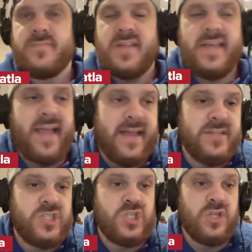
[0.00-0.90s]
it kind
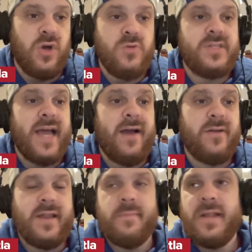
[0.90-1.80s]
of slowed
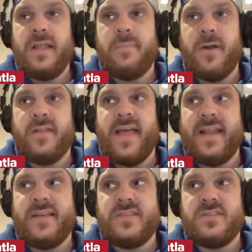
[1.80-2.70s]
down. And admittedly, part of
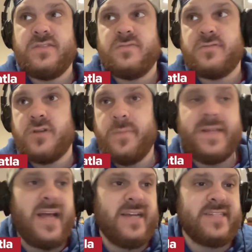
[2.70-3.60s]
that is
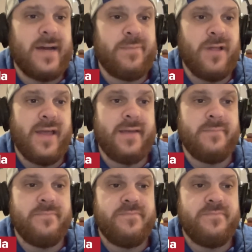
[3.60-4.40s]
Kirby Dach's not playing.